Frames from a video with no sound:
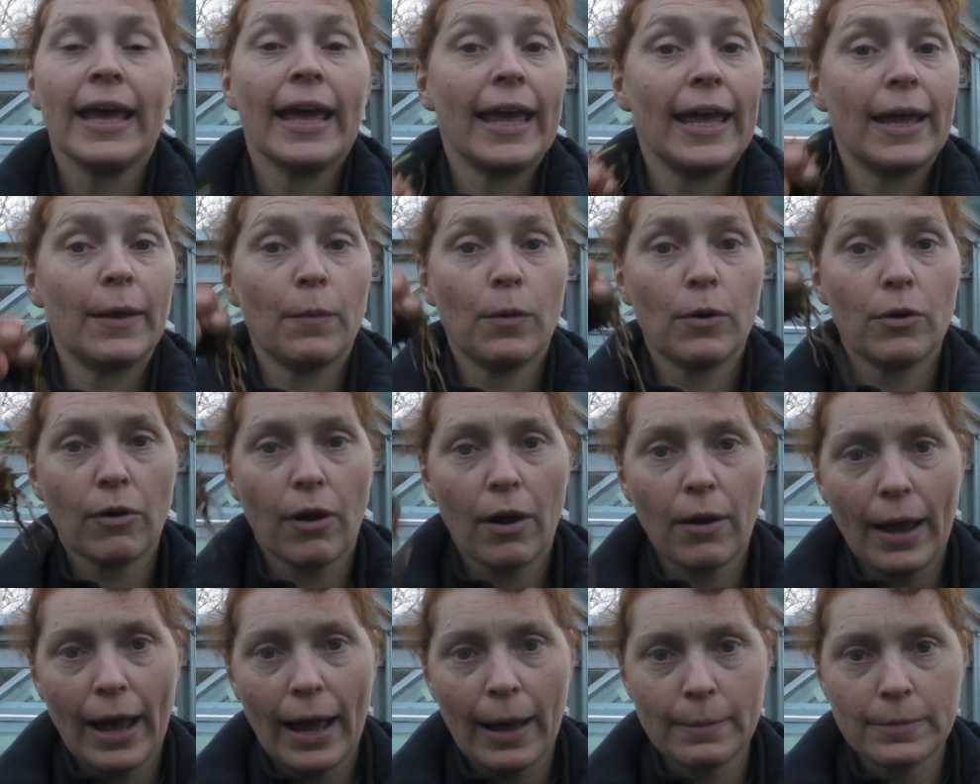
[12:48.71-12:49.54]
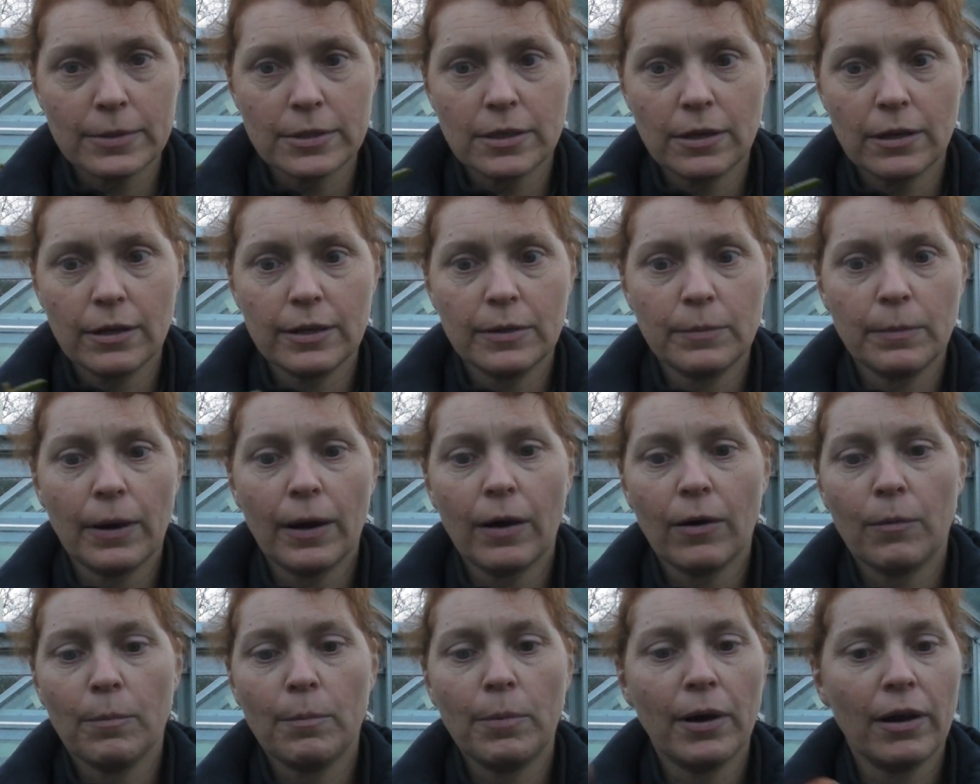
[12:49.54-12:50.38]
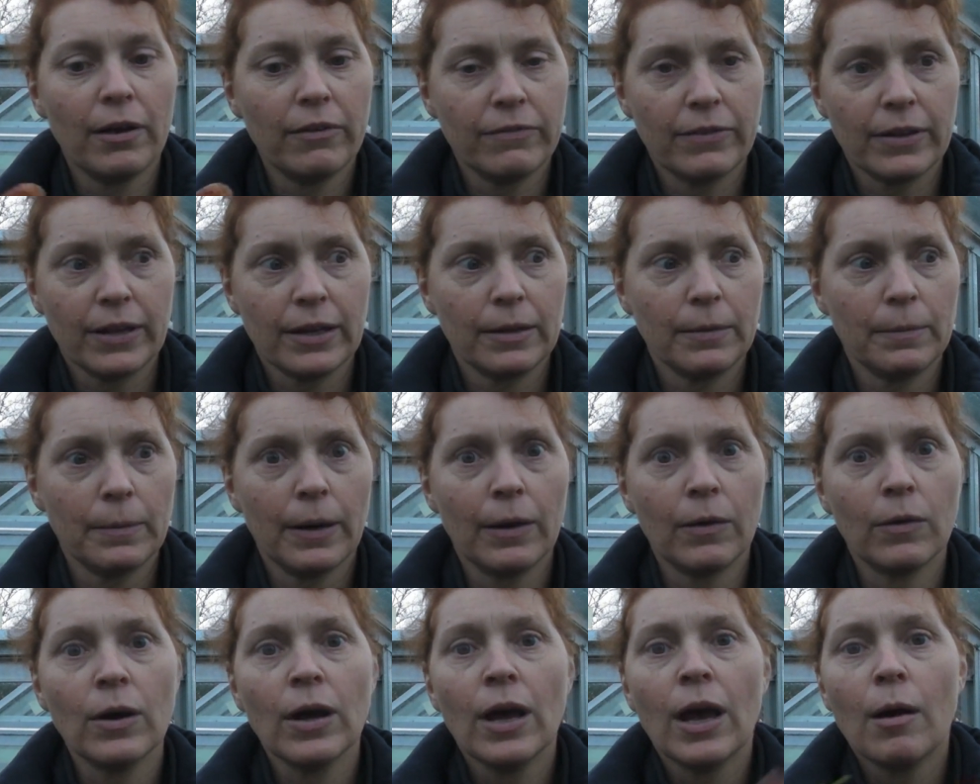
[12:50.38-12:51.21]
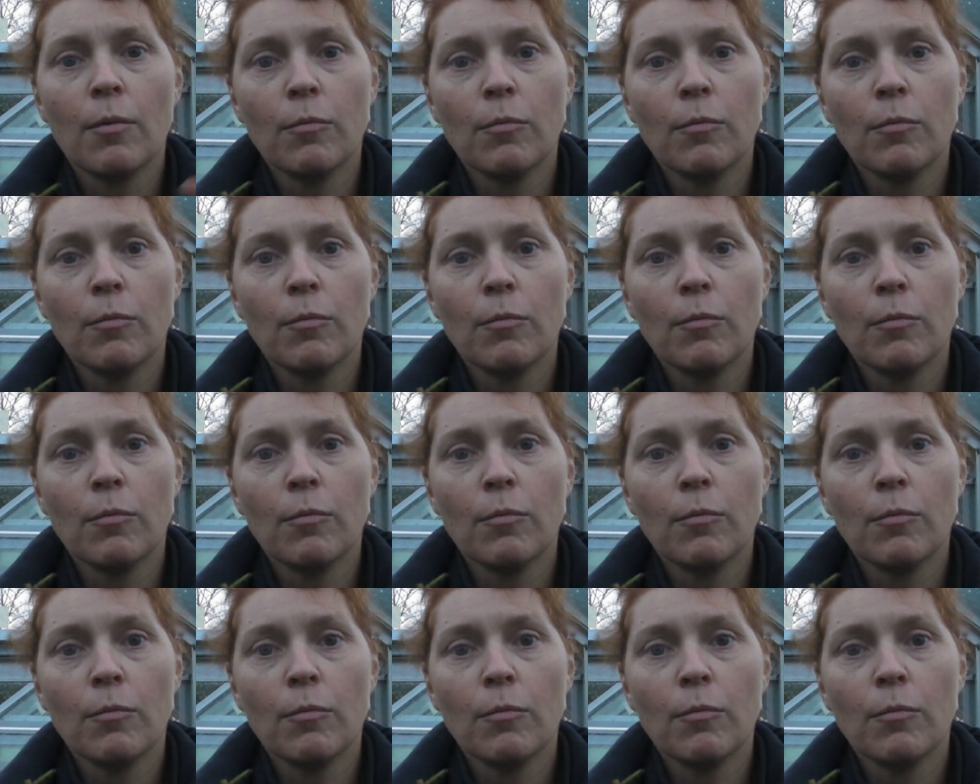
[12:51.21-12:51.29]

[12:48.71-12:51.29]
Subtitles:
It will grow absolutely well, perfectly well.